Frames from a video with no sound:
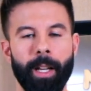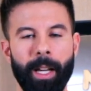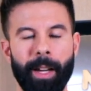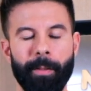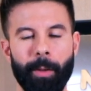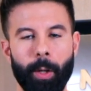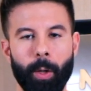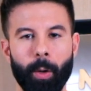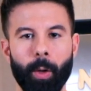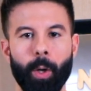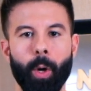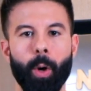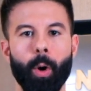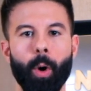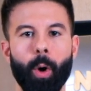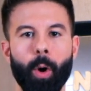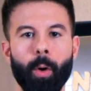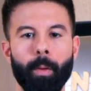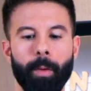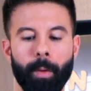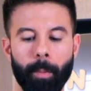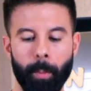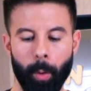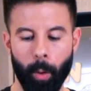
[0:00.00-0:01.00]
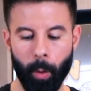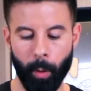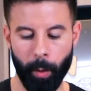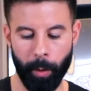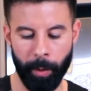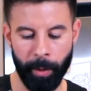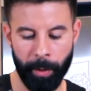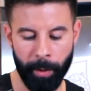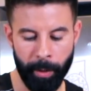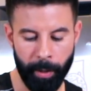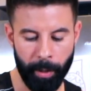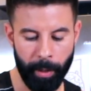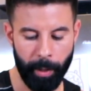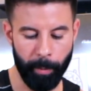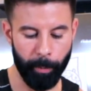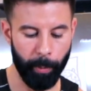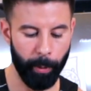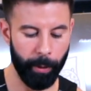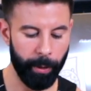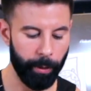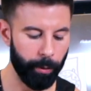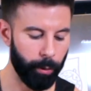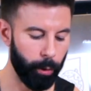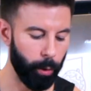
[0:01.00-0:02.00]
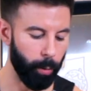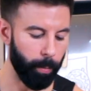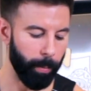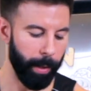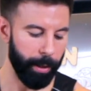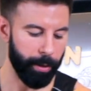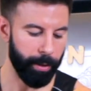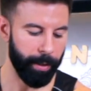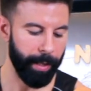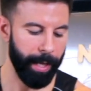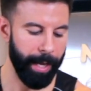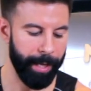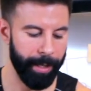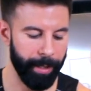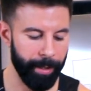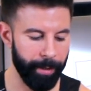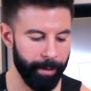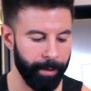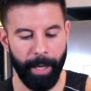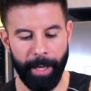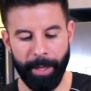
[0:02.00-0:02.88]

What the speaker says: if you don't go overboard and putting too much of that in.